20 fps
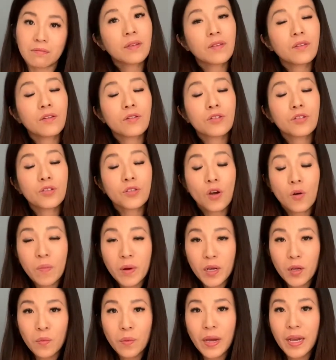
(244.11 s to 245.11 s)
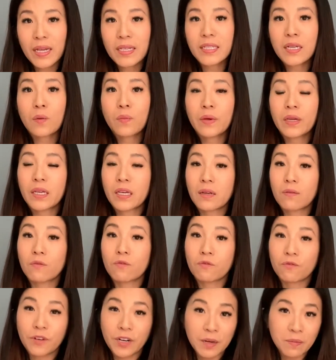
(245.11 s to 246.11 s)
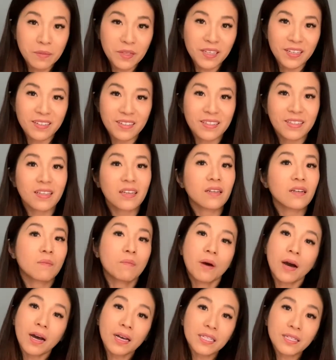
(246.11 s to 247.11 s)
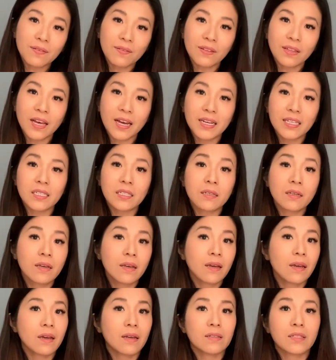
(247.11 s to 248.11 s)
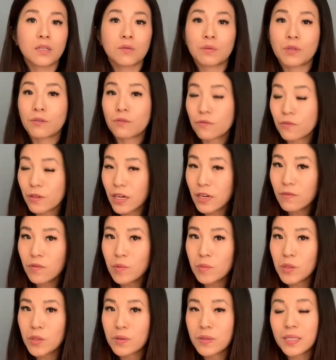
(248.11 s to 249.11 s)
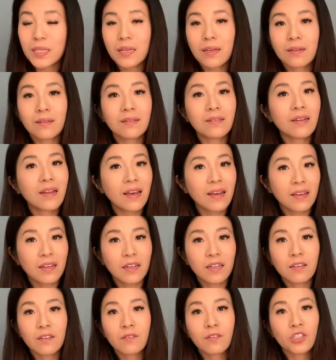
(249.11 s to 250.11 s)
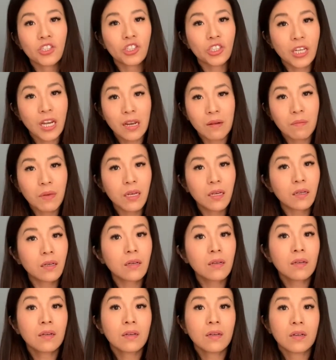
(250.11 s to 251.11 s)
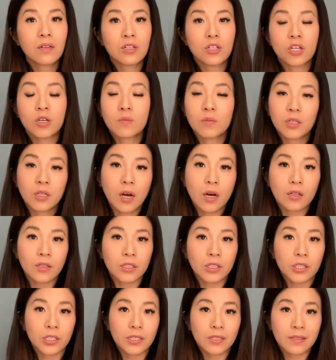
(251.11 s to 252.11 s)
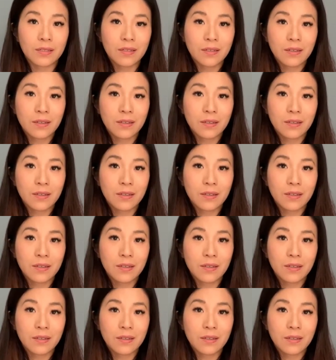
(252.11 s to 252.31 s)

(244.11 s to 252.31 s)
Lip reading: There's so many ways that we can frame this in a positive light and to refrain from using negative, shaming terminologies.